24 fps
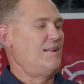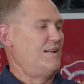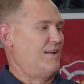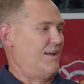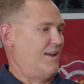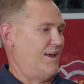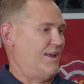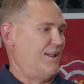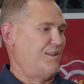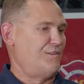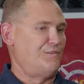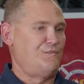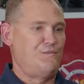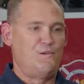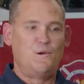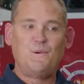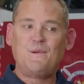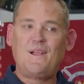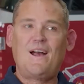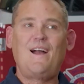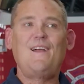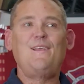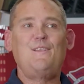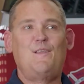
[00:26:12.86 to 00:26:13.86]
And as you
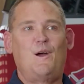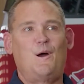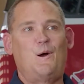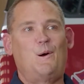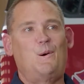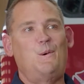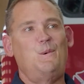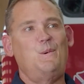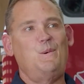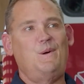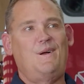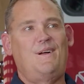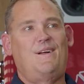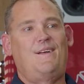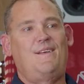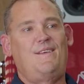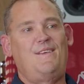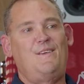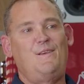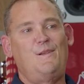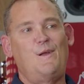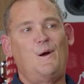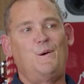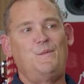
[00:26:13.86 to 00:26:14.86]
and I know,
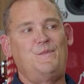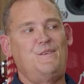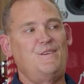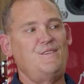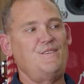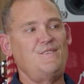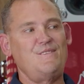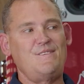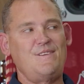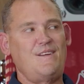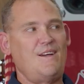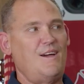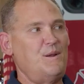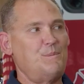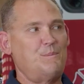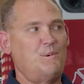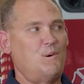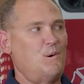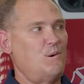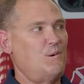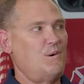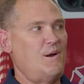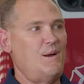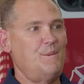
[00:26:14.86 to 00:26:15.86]
you know, this is the kind of
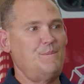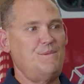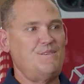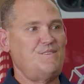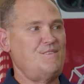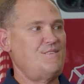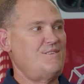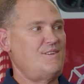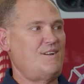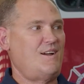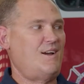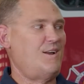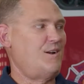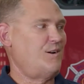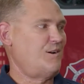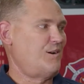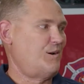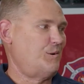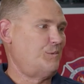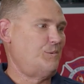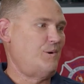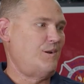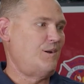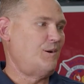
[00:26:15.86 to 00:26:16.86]
program, this is the kind of
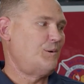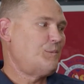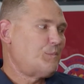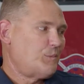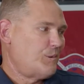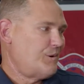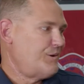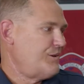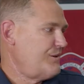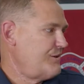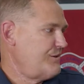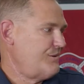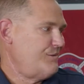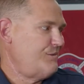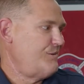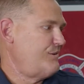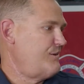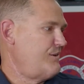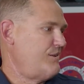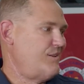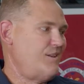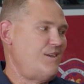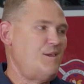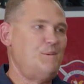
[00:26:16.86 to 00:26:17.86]
career where
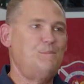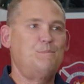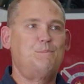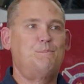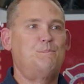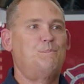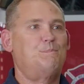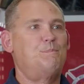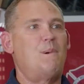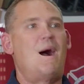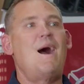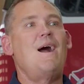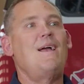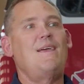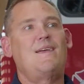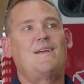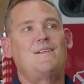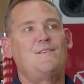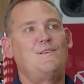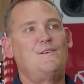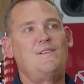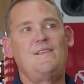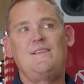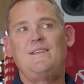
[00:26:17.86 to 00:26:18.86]
you need
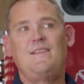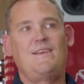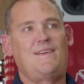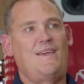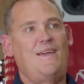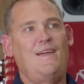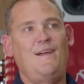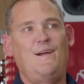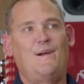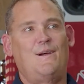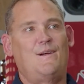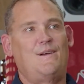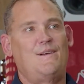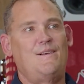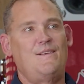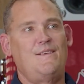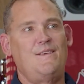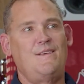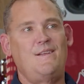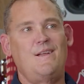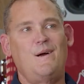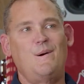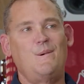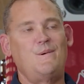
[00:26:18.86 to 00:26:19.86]
buy-in, you need to care.
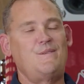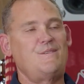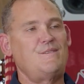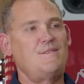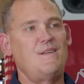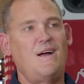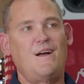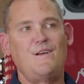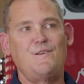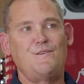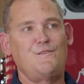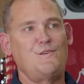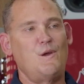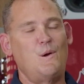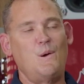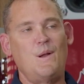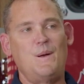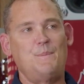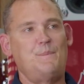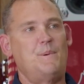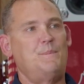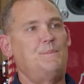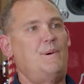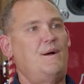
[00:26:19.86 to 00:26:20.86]
You know, it's not showing
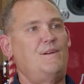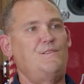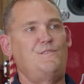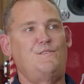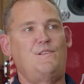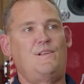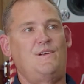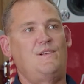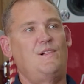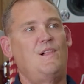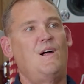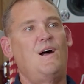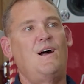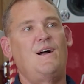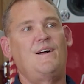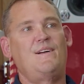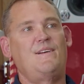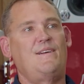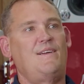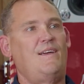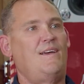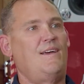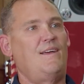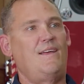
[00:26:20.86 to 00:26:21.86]
up and punching a
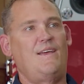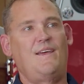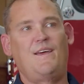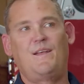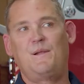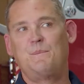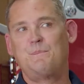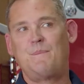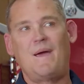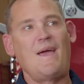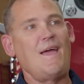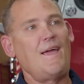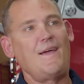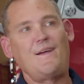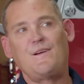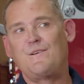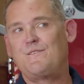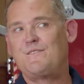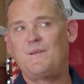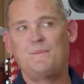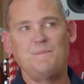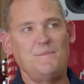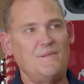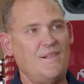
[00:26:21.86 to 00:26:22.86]
clock at a bank or
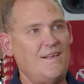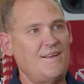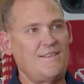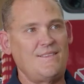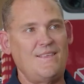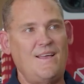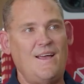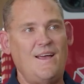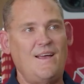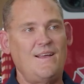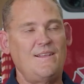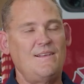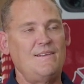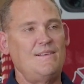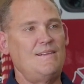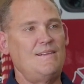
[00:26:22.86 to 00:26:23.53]
something like that.